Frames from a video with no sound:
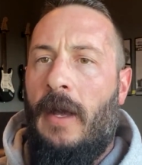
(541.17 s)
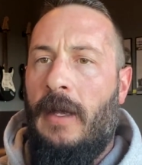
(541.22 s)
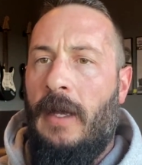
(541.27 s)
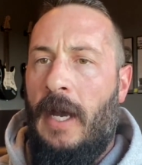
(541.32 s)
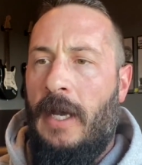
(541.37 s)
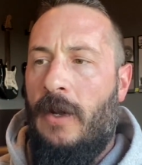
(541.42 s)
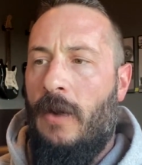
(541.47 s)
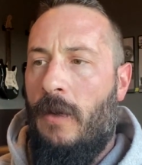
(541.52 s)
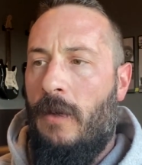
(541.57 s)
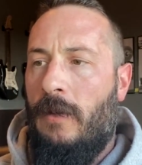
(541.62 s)

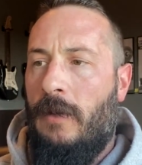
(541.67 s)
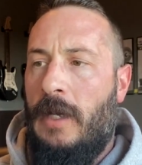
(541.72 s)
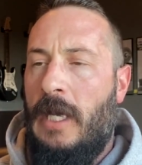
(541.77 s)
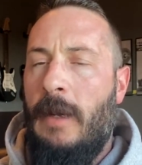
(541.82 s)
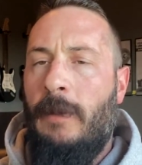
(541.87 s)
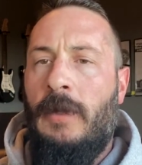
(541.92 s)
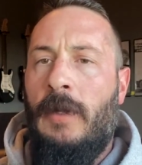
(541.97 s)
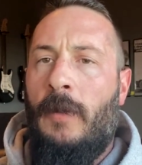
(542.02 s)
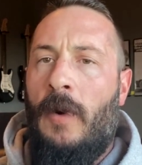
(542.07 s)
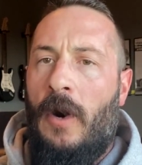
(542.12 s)
I don't
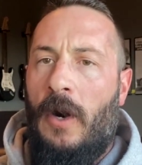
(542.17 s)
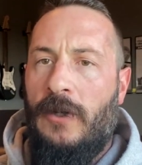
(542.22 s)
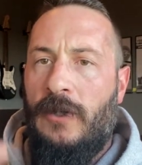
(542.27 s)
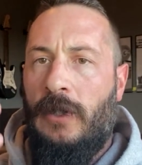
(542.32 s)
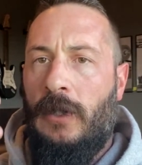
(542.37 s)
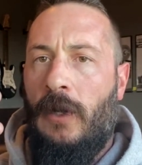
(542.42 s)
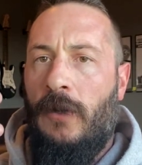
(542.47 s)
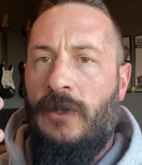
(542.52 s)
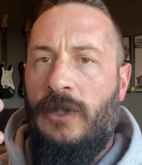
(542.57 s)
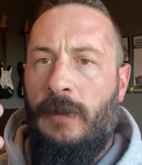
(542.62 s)
keep the bar as
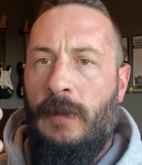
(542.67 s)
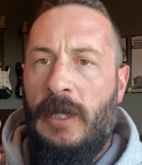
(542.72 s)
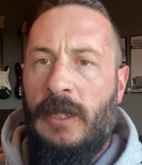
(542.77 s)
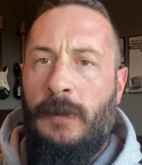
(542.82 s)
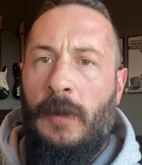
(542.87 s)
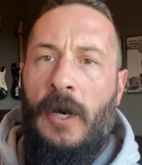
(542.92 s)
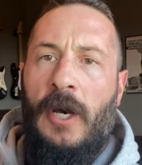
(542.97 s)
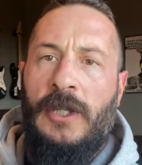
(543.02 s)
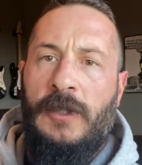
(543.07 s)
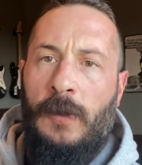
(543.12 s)
close to me as
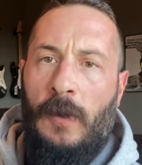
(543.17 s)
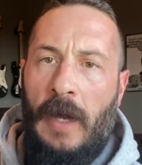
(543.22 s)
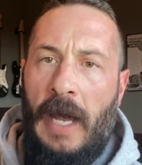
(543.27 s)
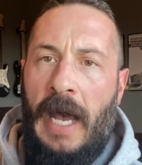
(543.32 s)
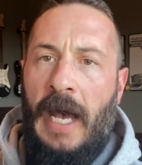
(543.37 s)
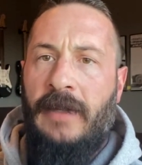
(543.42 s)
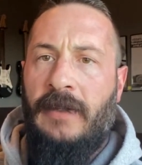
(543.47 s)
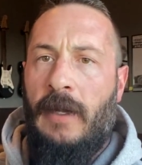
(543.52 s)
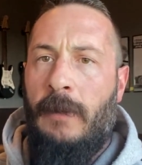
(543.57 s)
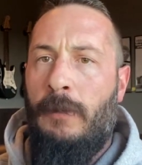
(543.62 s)
possible
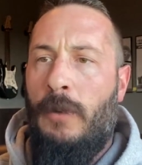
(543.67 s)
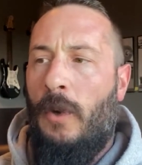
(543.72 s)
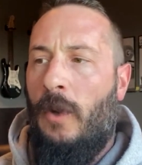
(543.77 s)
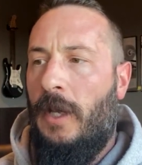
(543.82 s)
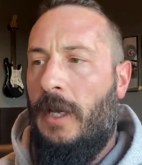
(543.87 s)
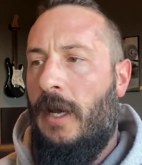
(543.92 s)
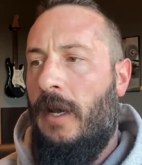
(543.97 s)
as I'm pulling